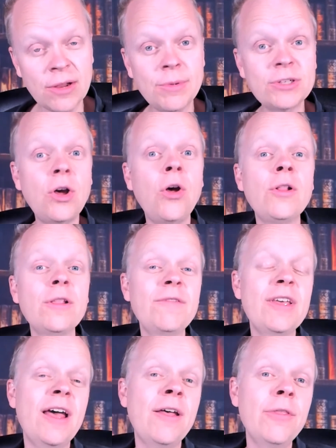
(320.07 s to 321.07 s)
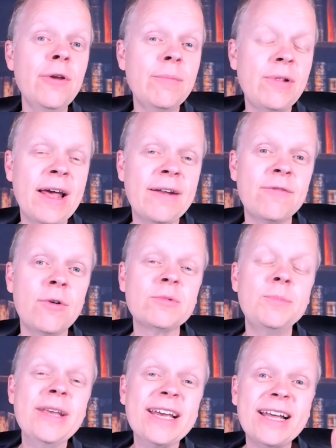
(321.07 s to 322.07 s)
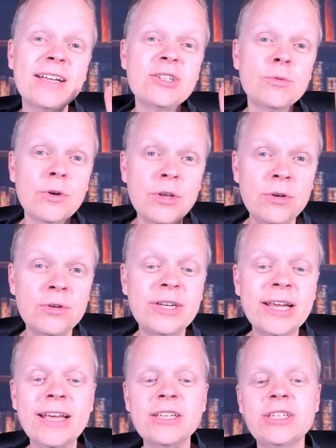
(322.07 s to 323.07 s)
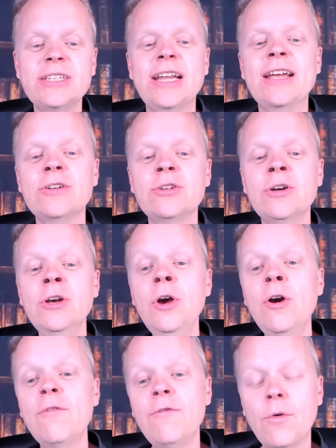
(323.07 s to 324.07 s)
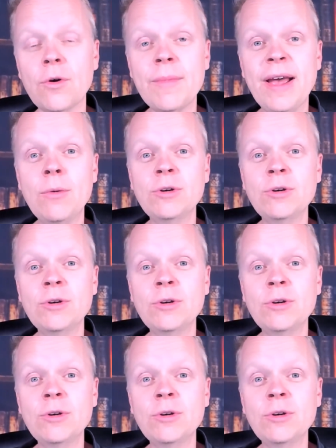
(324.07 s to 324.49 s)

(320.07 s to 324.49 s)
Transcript: but to all of the other platforms because we're using a standard format,